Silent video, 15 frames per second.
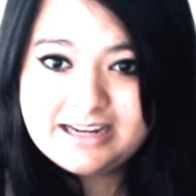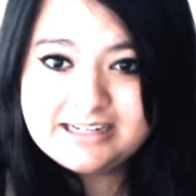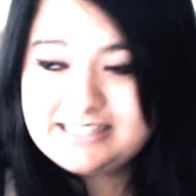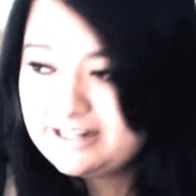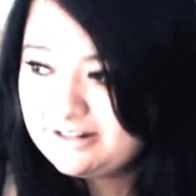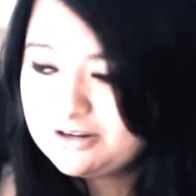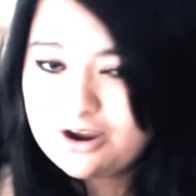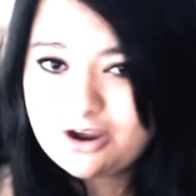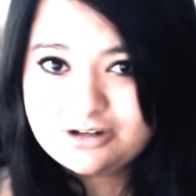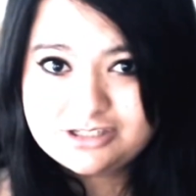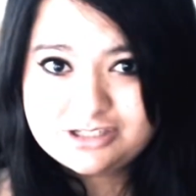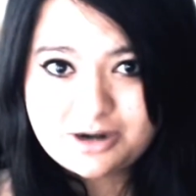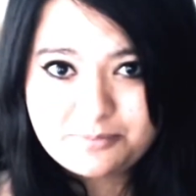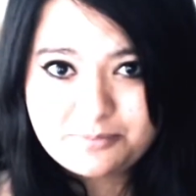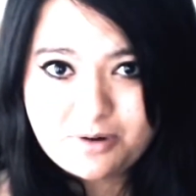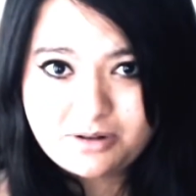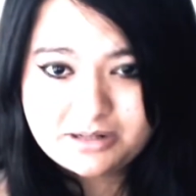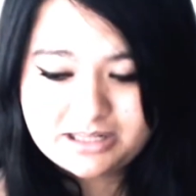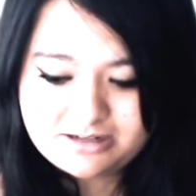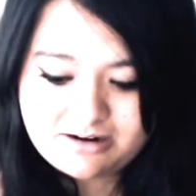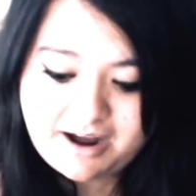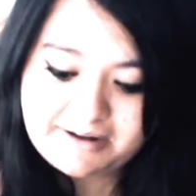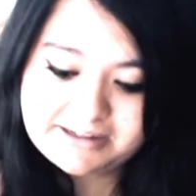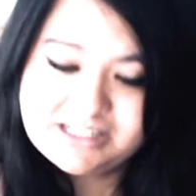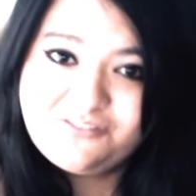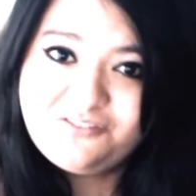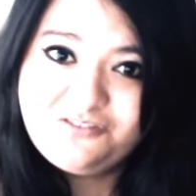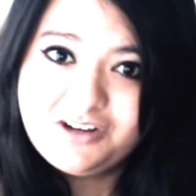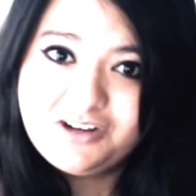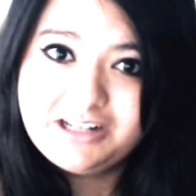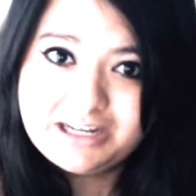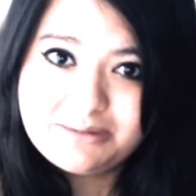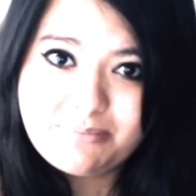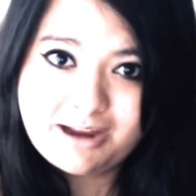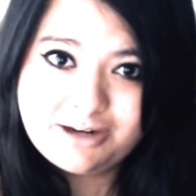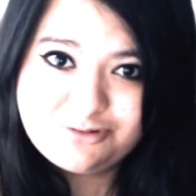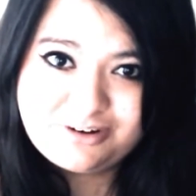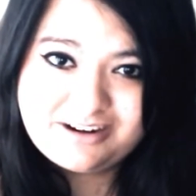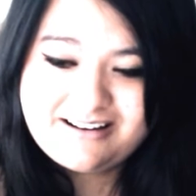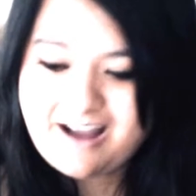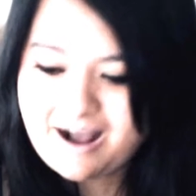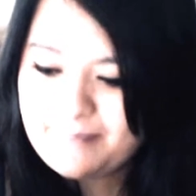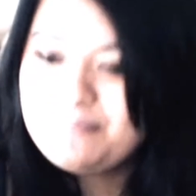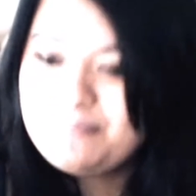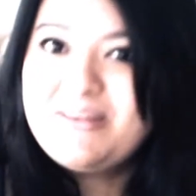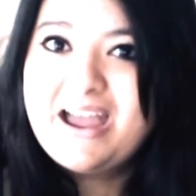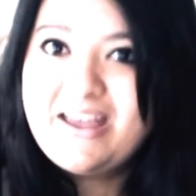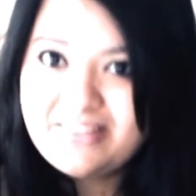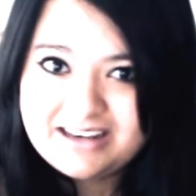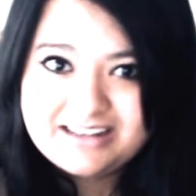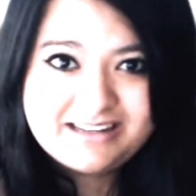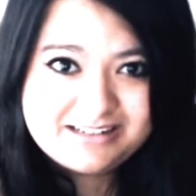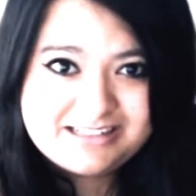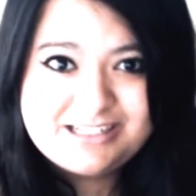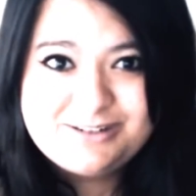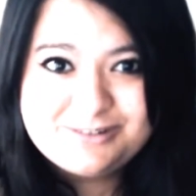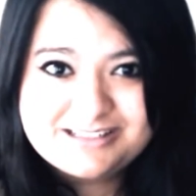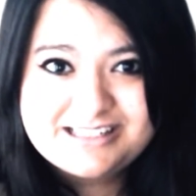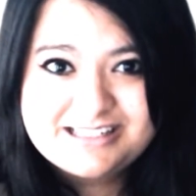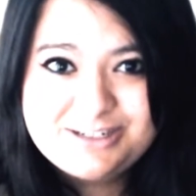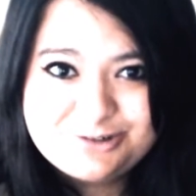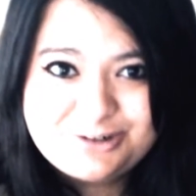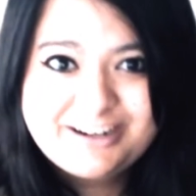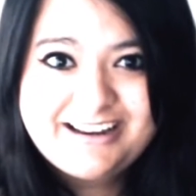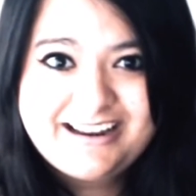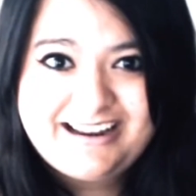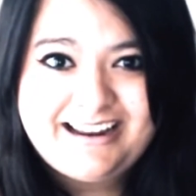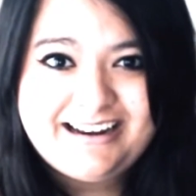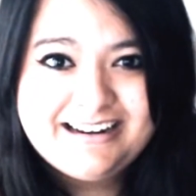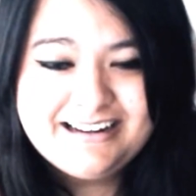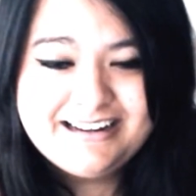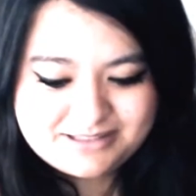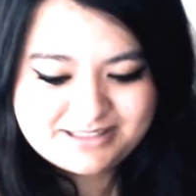telling her to stop rolling the dice, filling my drink up, and then continuously drinking it.